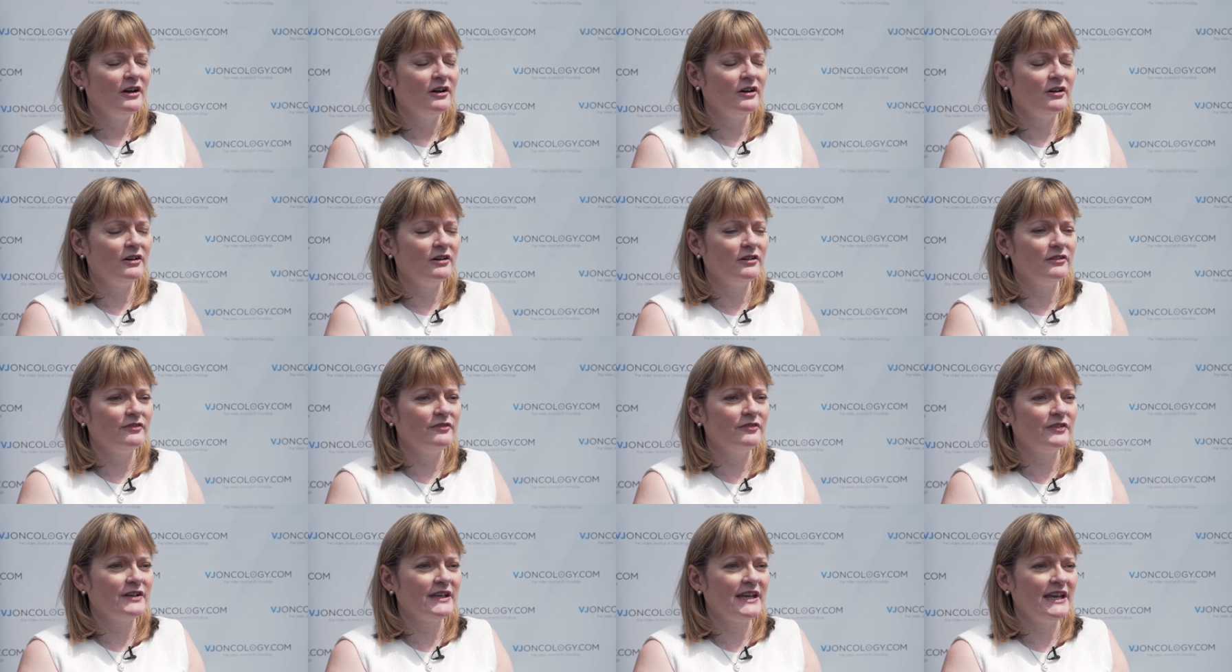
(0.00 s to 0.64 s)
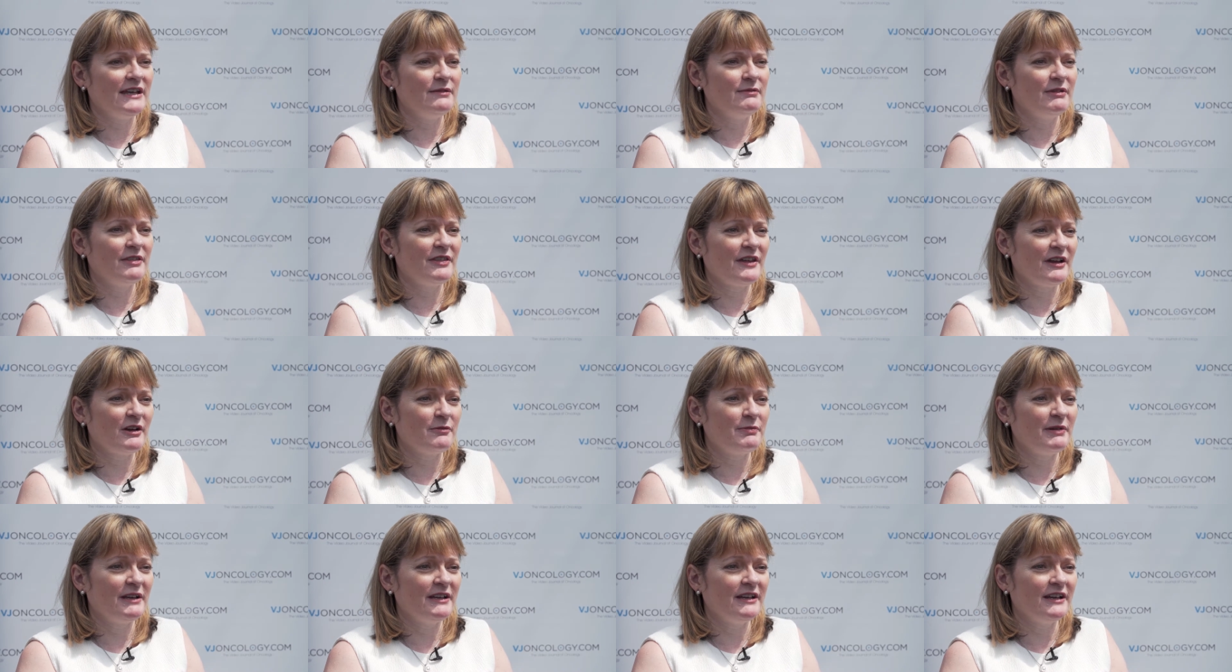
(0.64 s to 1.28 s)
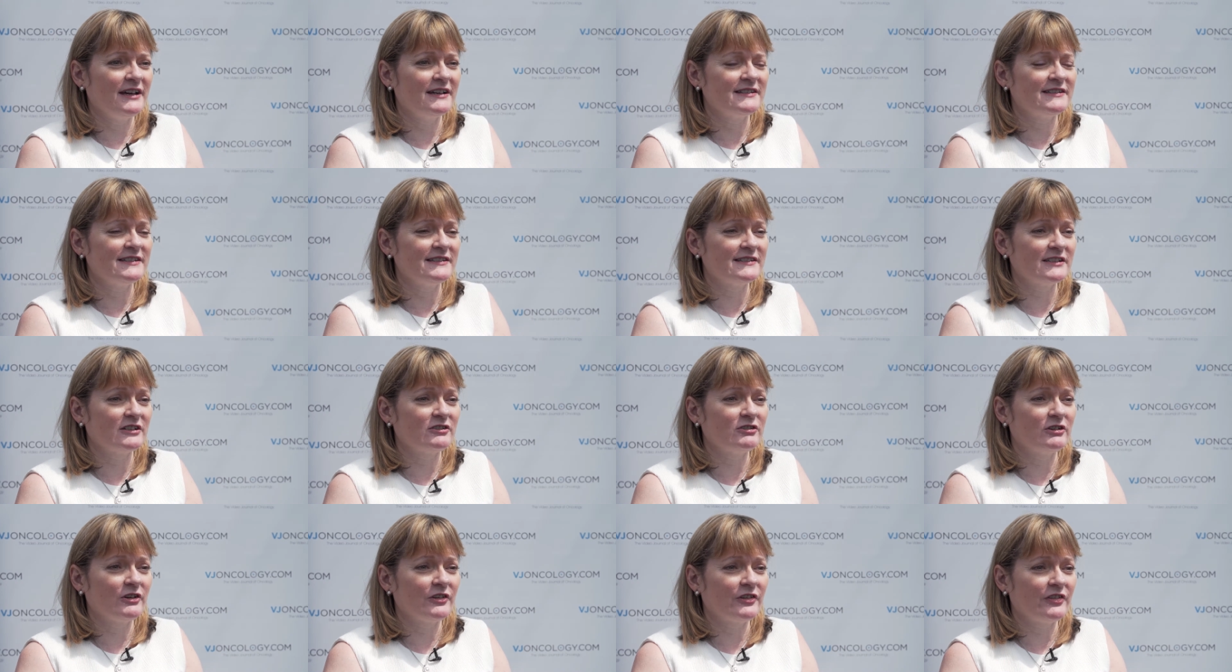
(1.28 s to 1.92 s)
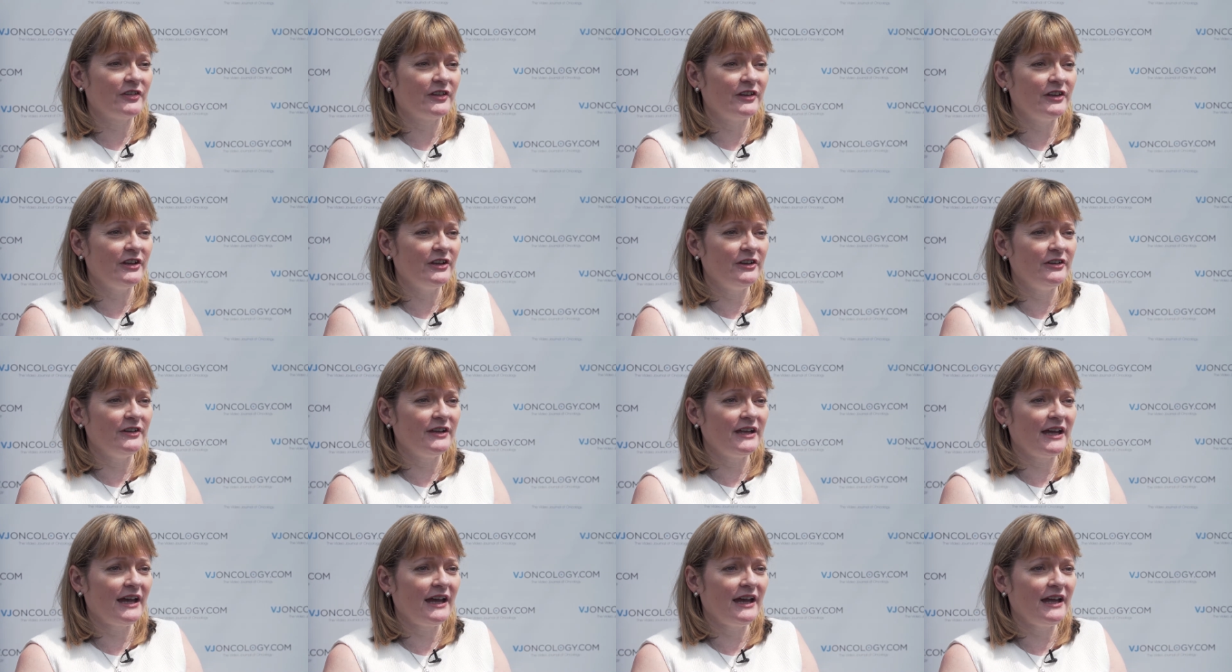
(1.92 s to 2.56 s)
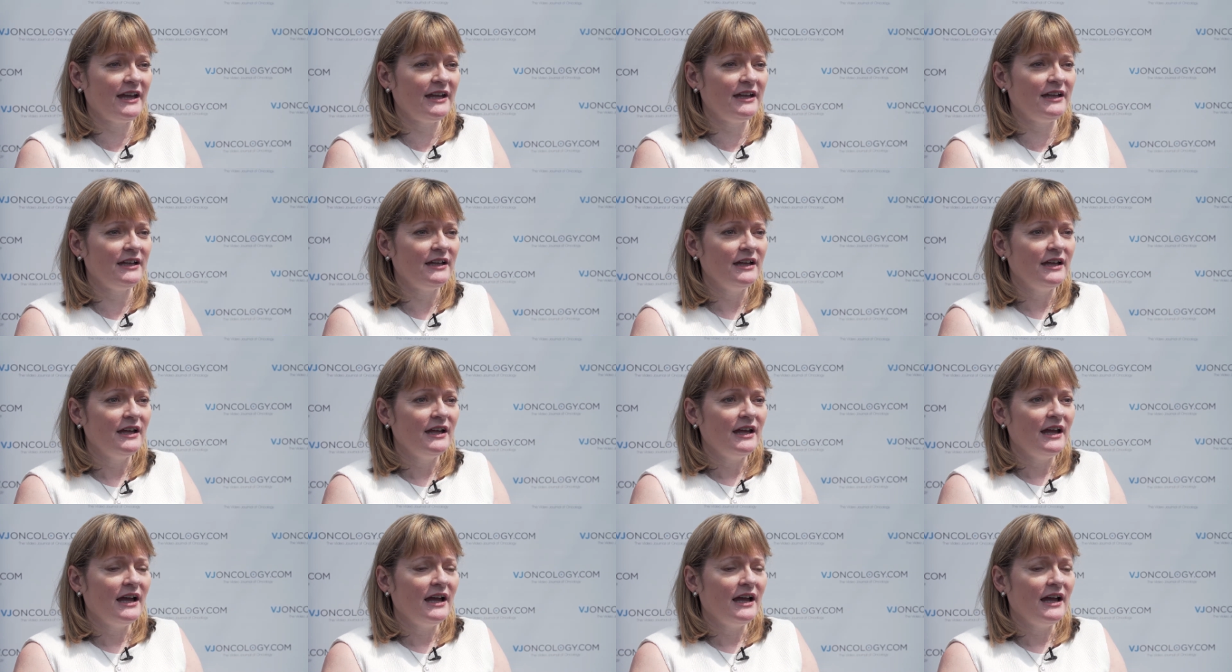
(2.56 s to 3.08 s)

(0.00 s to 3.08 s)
of chemotherapy nurses across the UK,